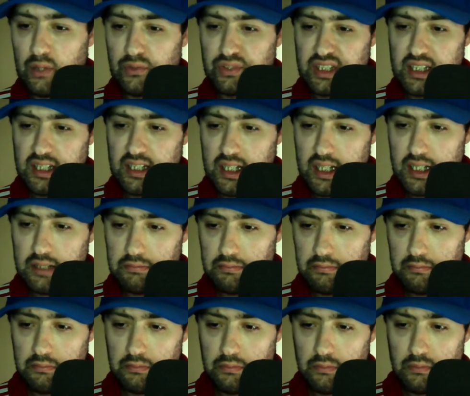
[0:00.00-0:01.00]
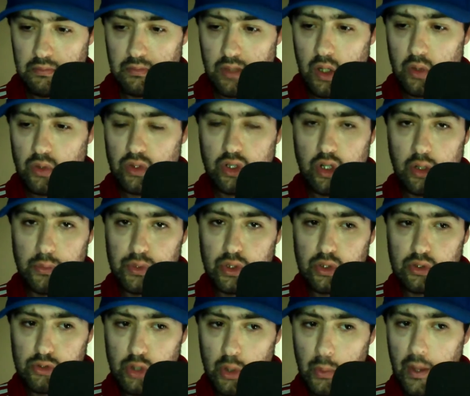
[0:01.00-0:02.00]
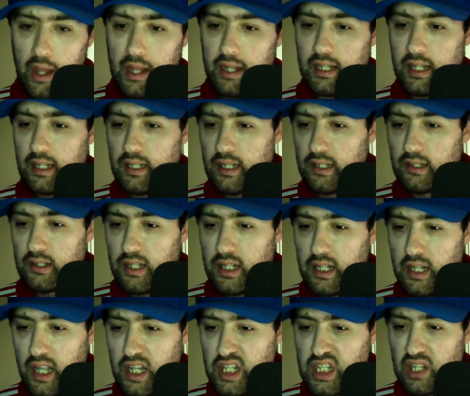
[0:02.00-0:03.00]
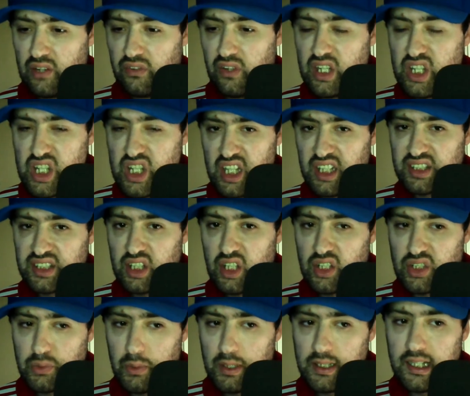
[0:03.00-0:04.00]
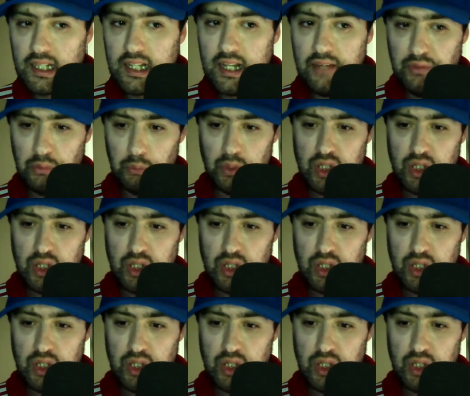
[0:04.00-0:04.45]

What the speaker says: Obviously the Holden Commodore Group A and then the HSV GSR 2011,